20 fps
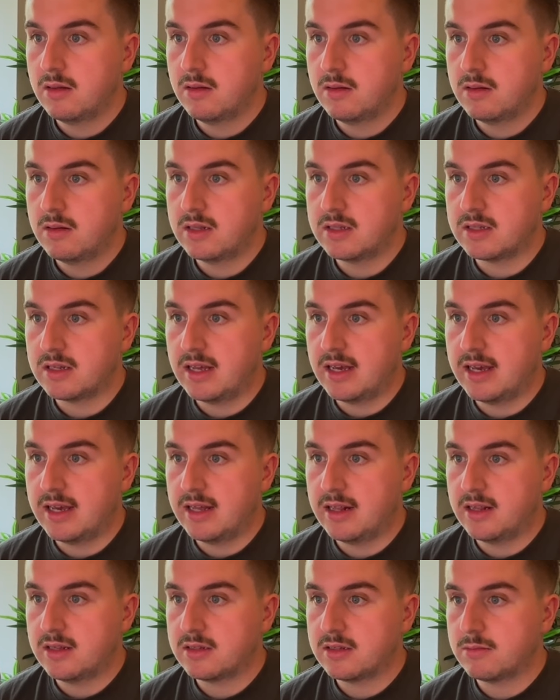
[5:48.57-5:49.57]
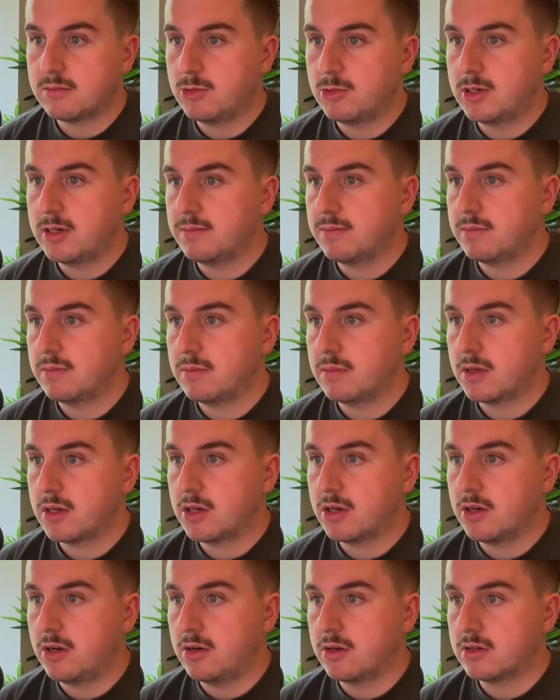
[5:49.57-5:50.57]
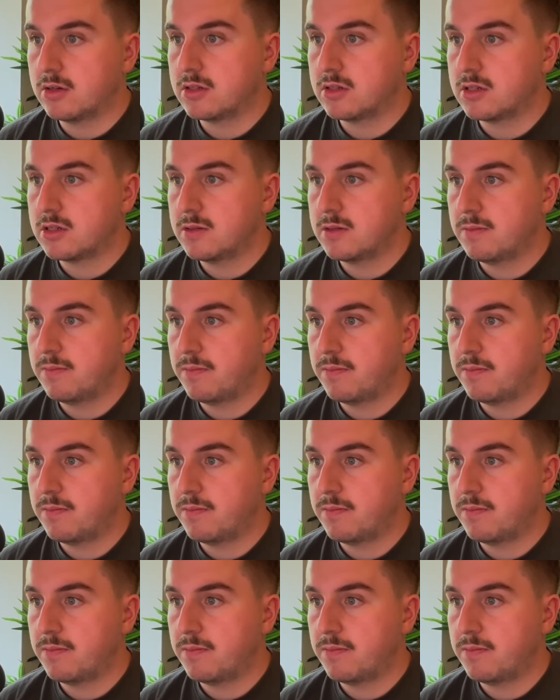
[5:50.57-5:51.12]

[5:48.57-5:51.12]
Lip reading: there's an A there somewhere, COGS.